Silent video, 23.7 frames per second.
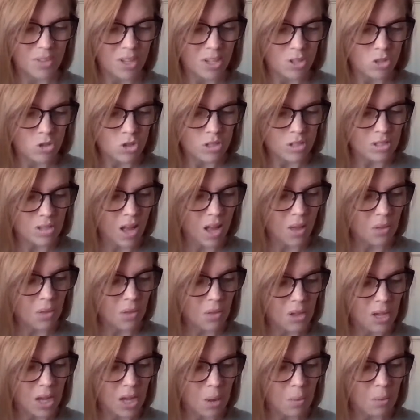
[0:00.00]
It's just not the
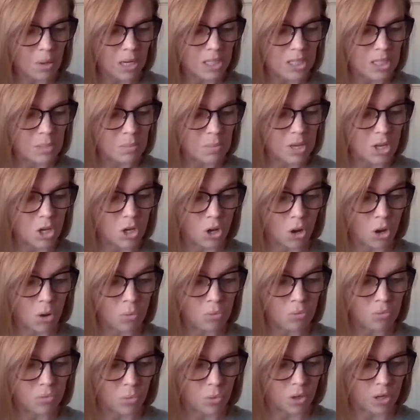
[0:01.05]
thing I wanted to be
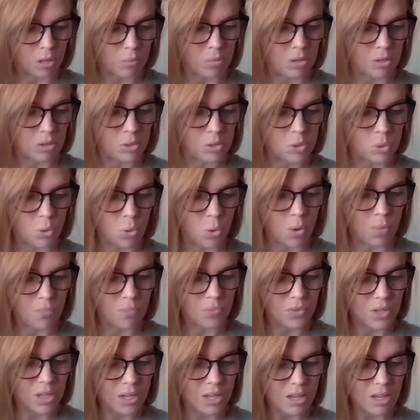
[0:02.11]
known for in middle school.